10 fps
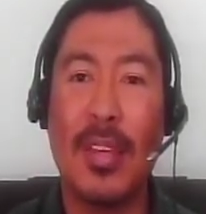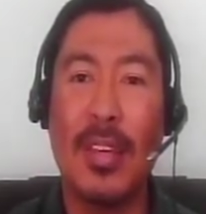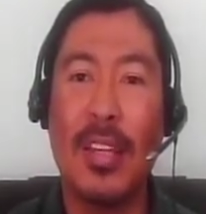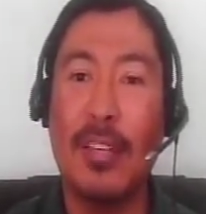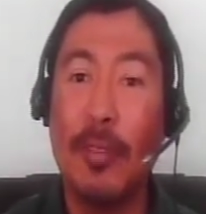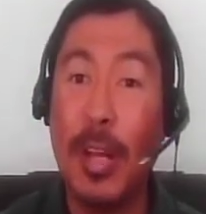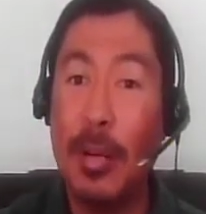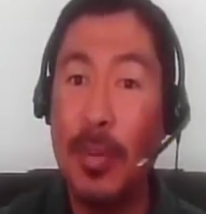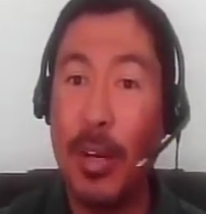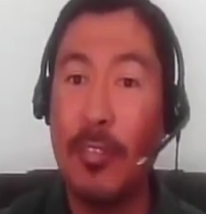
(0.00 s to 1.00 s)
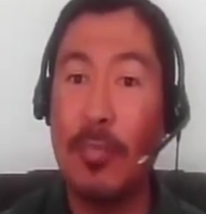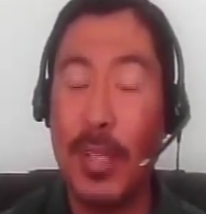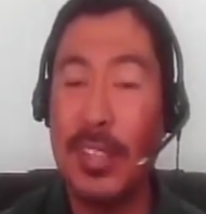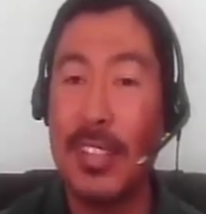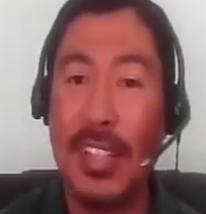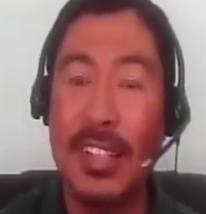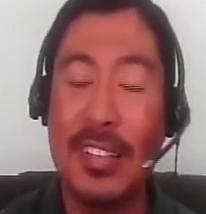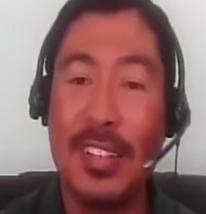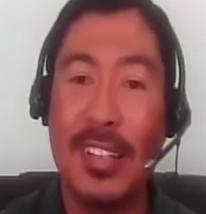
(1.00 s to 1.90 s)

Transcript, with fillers: in the realm of pesticides